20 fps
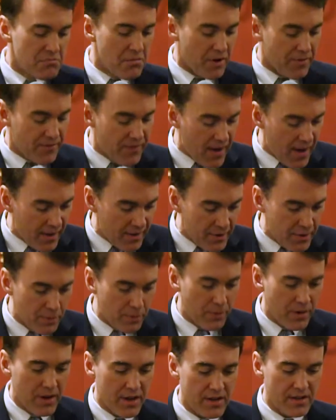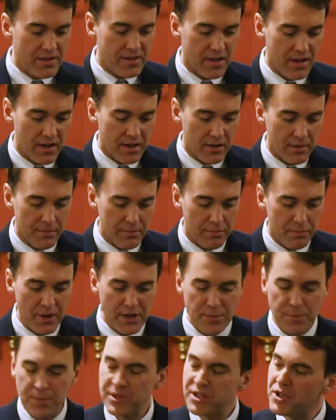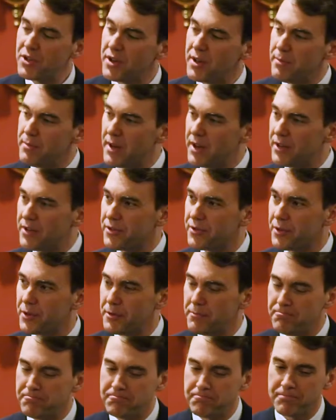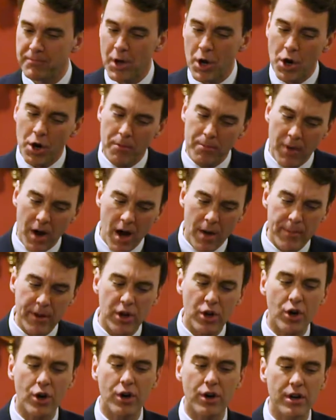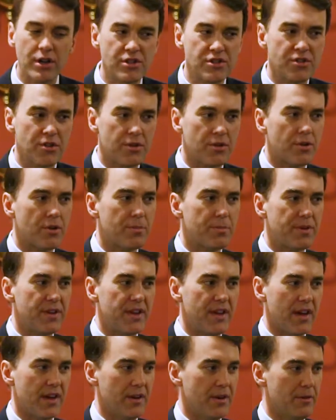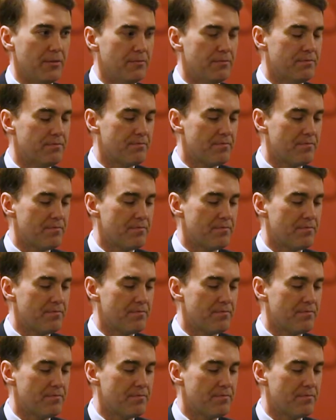Her father was a Presbyterian minister. Her mom encouraged her in her piano.